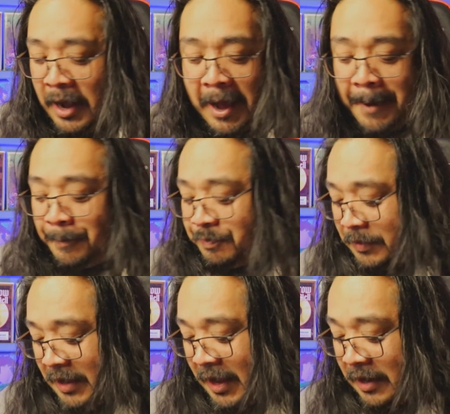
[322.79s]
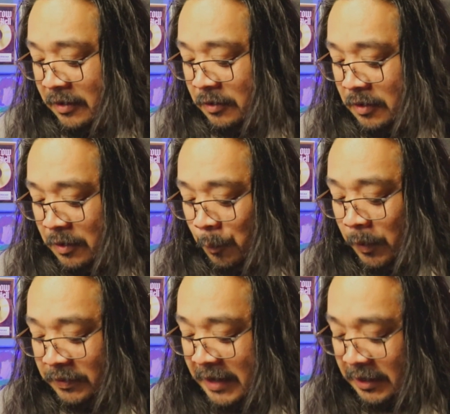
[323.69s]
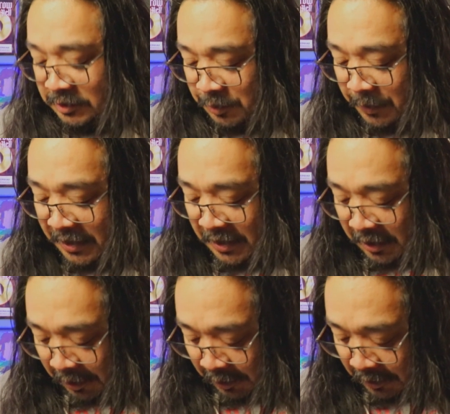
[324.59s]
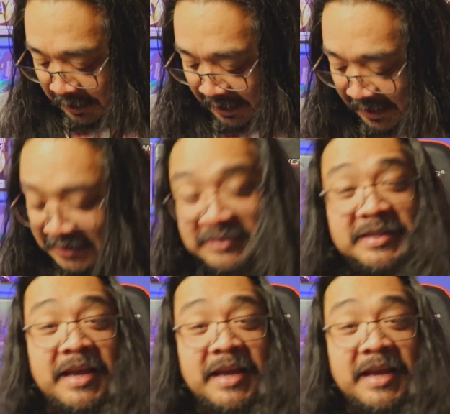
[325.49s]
And what they do here is